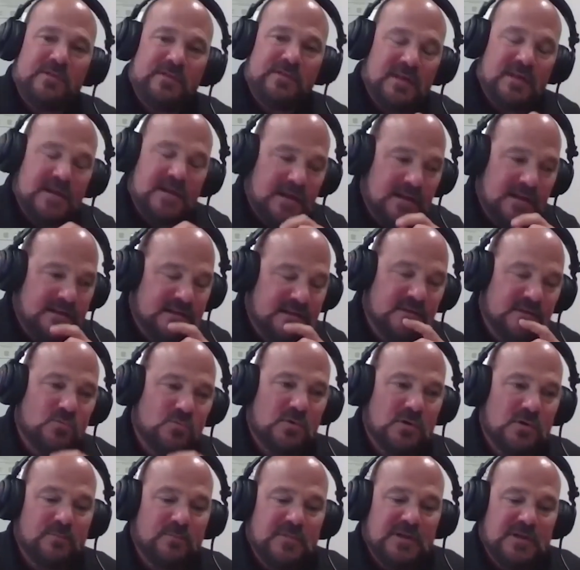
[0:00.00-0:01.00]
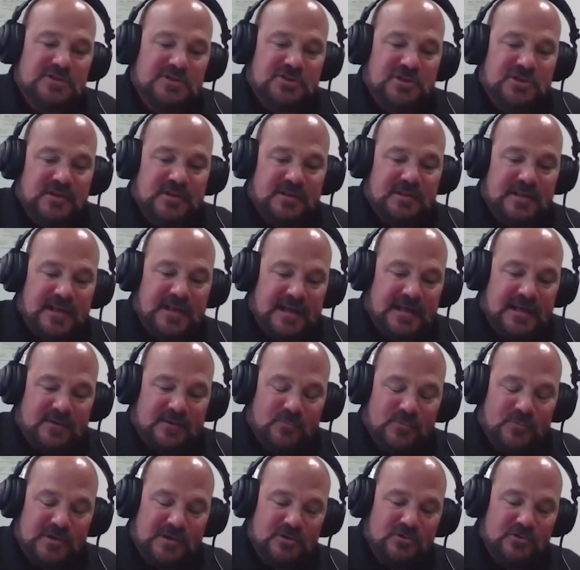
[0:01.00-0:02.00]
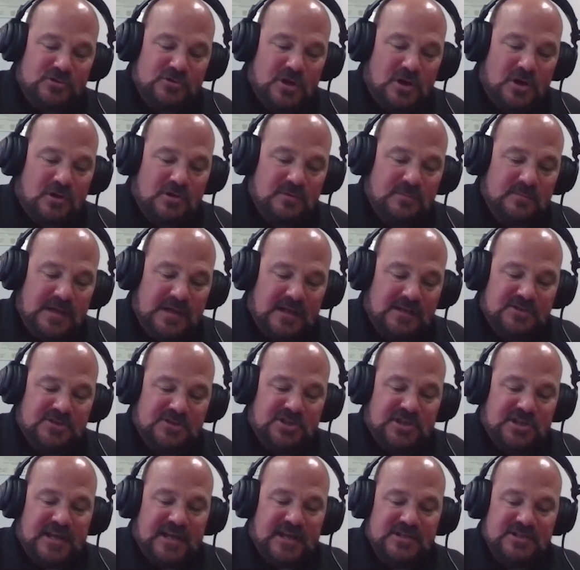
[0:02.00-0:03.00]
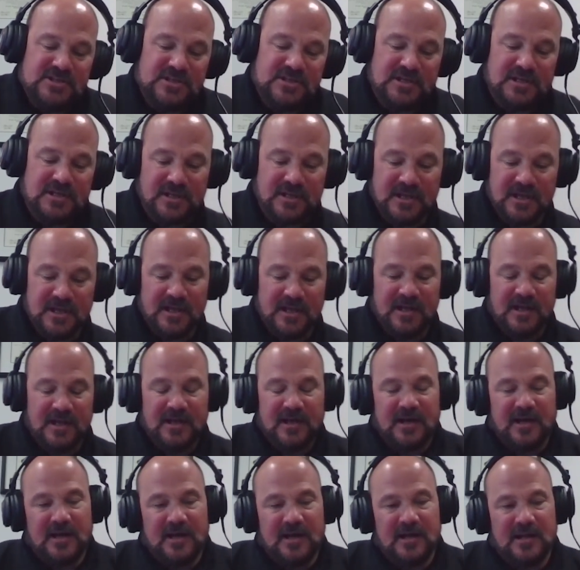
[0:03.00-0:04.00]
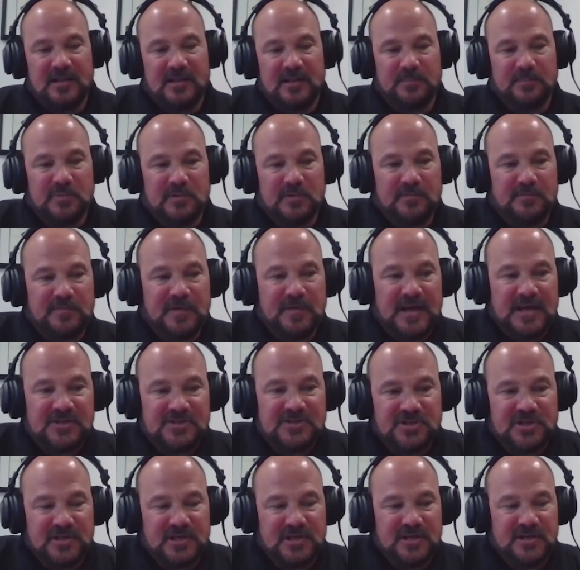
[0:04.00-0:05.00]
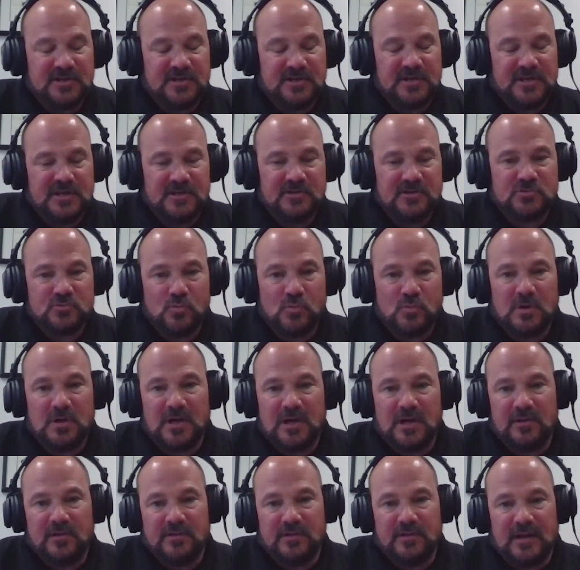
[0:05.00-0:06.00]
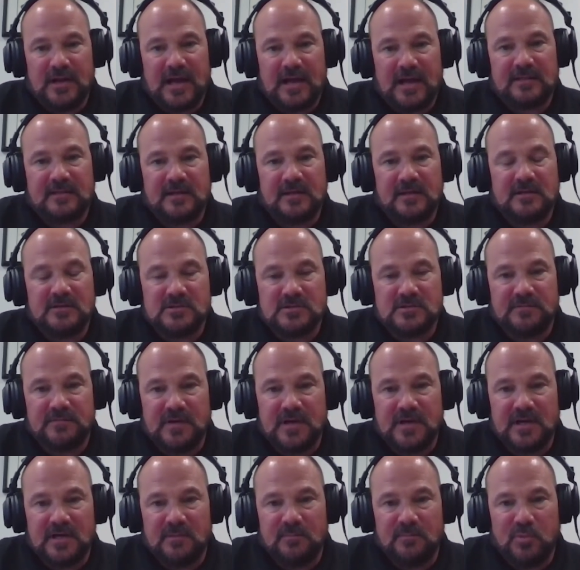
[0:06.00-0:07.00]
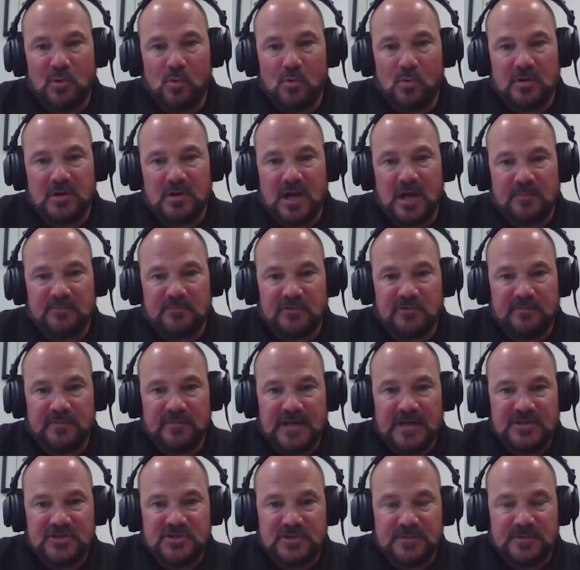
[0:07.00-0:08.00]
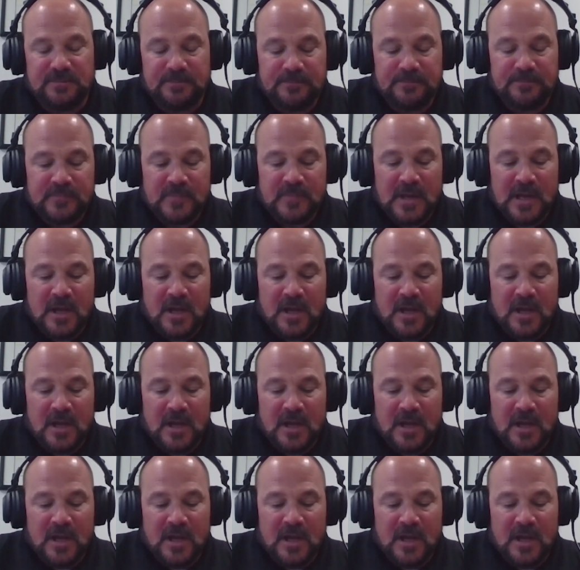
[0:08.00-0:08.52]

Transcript: thing I did want to mention that when you talk about changing uh, the profession, here, here's one other that I think is a very important observation. Okay.